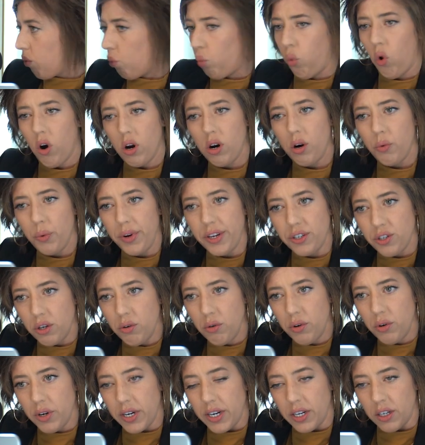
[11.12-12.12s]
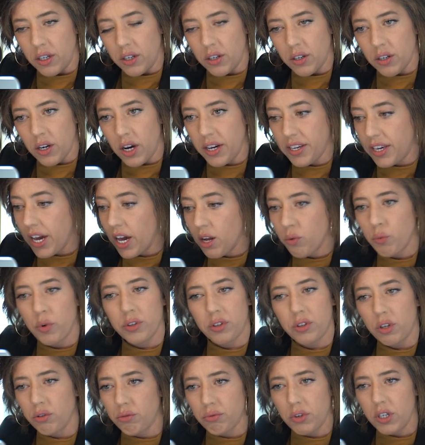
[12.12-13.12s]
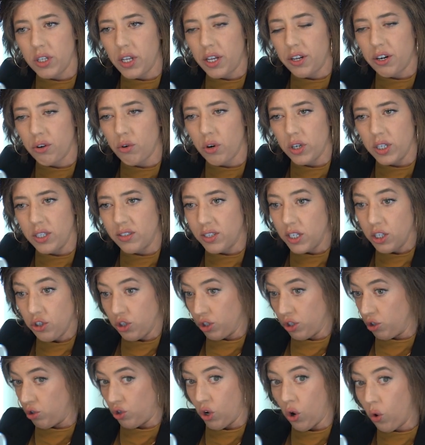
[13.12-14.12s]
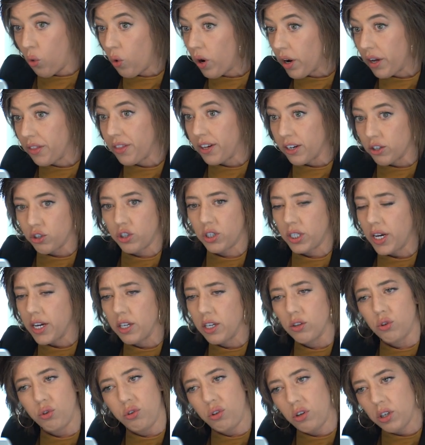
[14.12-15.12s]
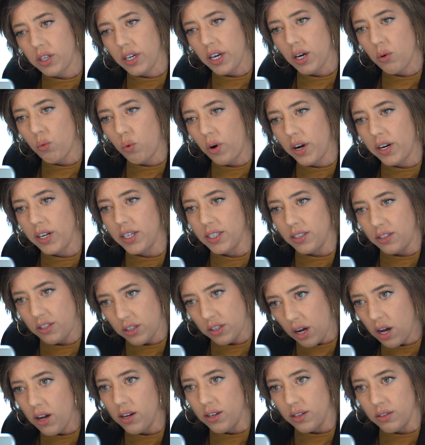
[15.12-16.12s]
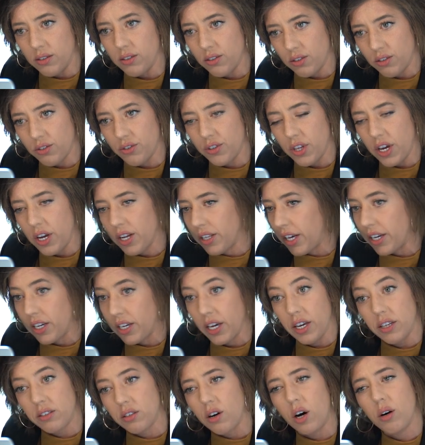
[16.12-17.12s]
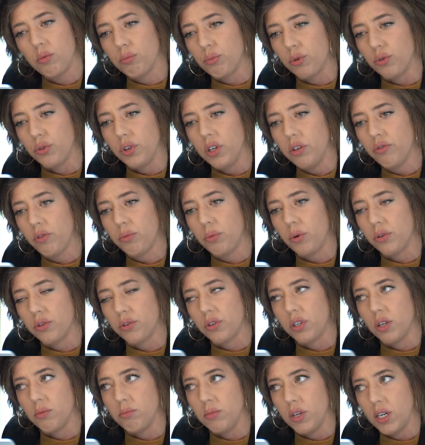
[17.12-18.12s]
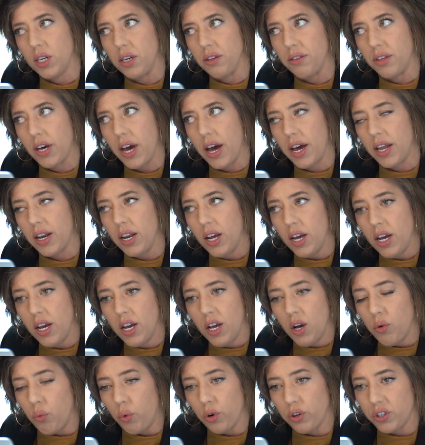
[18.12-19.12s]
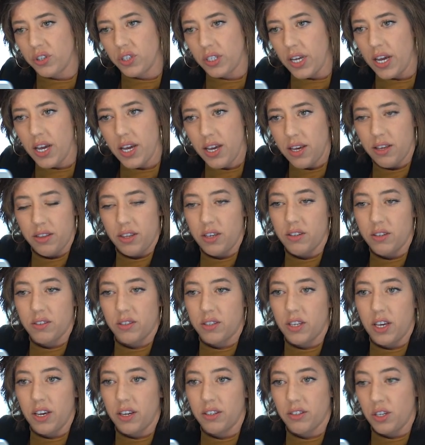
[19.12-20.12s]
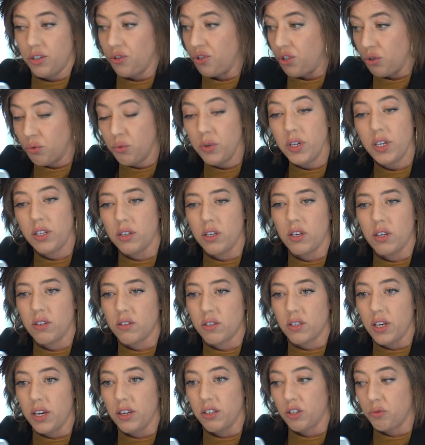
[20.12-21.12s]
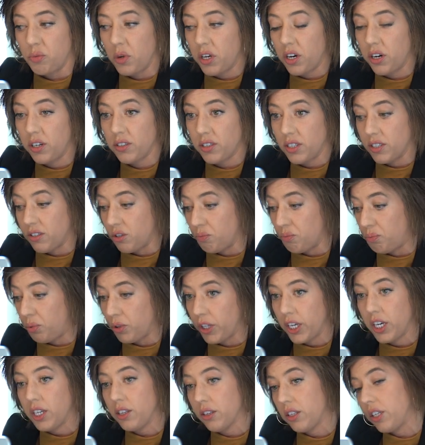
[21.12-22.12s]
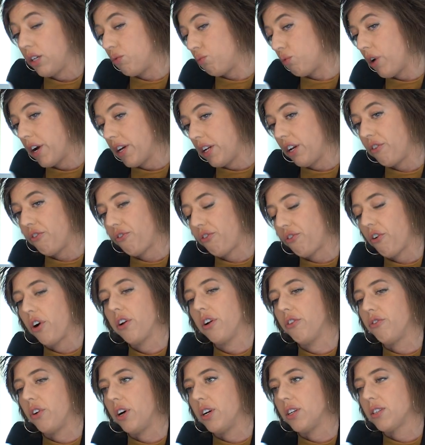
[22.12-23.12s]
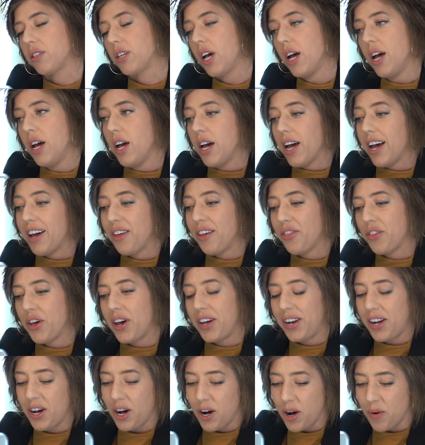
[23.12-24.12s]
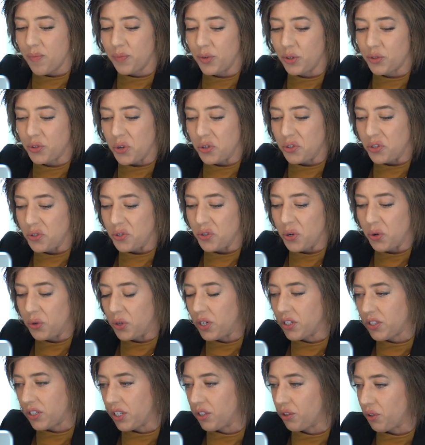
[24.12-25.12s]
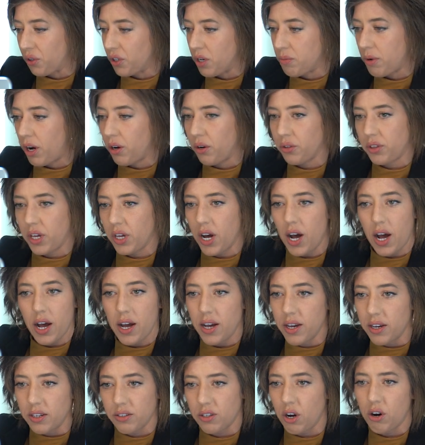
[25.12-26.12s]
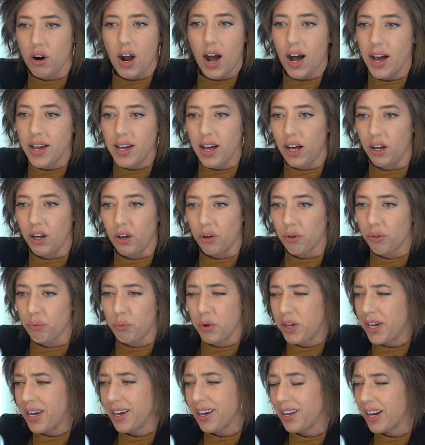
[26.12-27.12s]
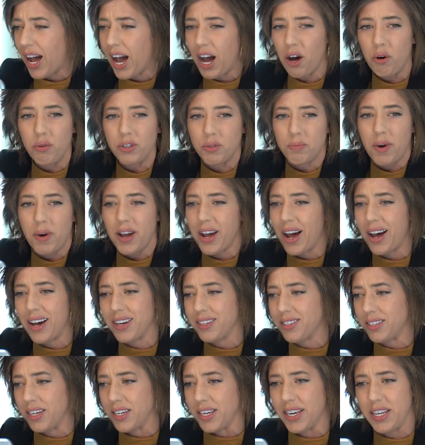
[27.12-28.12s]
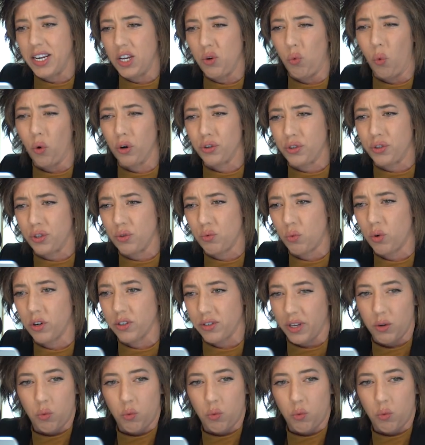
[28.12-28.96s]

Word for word: What are we doing again with the three letter organization? Go on their site, look at what it does. They, like it's unbelievable to me that we're saying these things and doing these things because it's blatantly right in front of us. And then um, you start to notice and learn about the eyes, our eye health. We can't, how is my eyesight getting worse and worse?